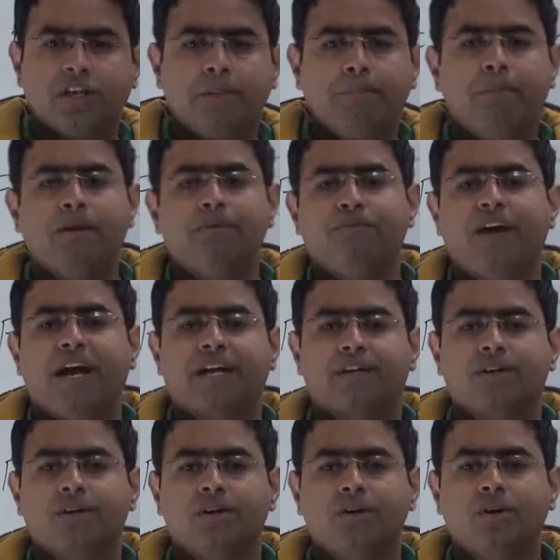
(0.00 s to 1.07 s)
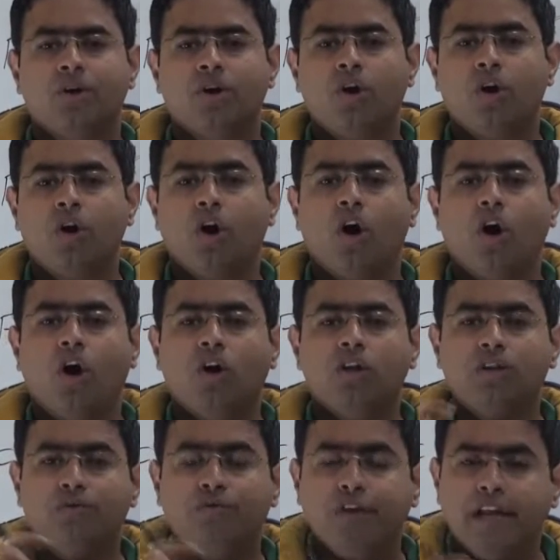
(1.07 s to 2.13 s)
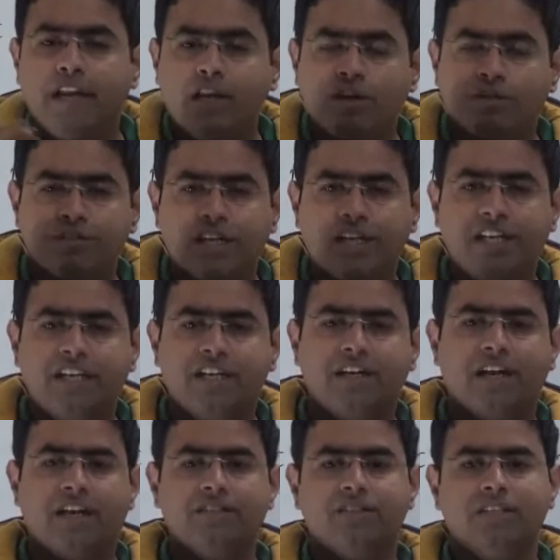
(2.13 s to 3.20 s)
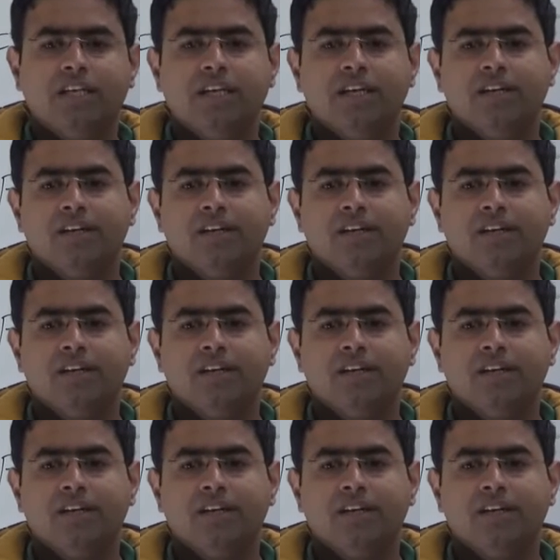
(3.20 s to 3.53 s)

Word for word: ripple effect on the value of the Indian currency.